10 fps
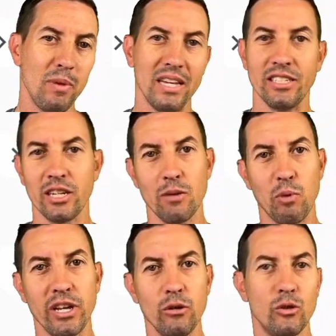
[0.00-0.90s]
is going to
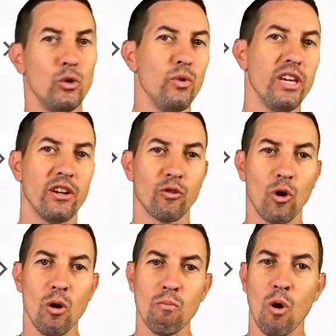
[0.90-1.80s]
bring you to the
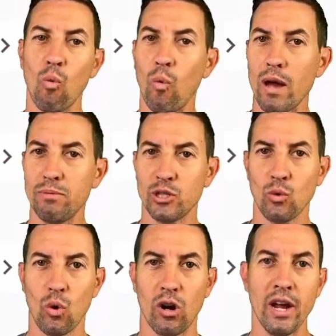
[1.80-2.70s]
Chrome Web
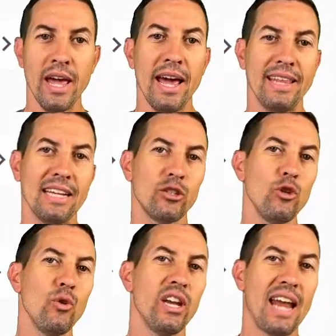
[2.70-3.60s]
Store, and that's so
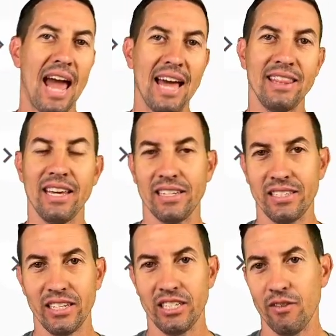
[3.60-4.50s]
you can add the
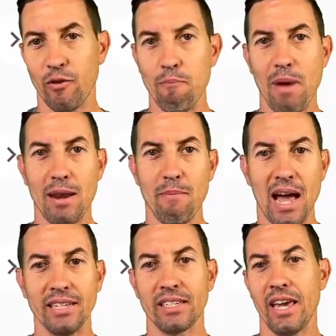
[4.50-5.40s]
extension for
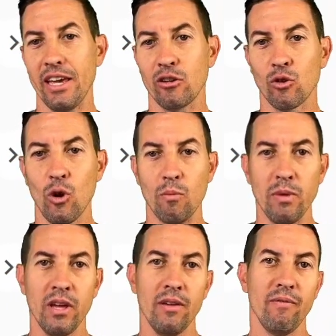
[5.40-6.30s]
MetaMask in Chrome.
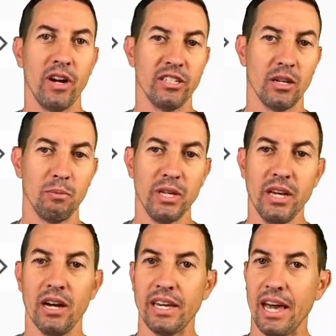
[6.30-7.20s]
Very simply,
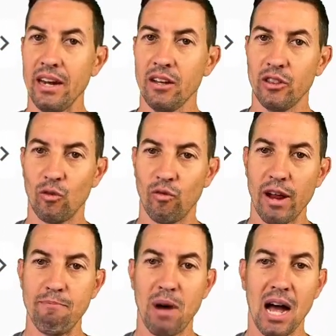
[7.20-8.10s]
again, the
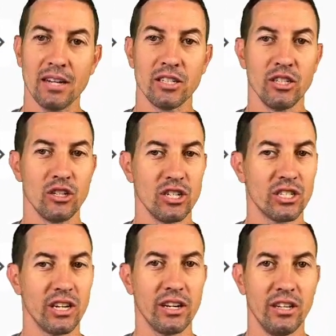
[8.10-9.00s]
red box, you're just
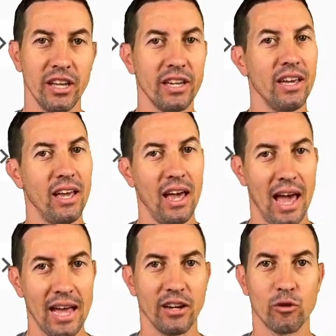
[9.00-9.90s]
going to click
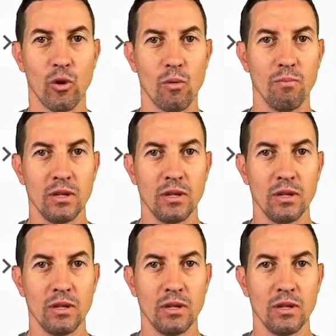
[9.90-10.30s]
Add to Chrome.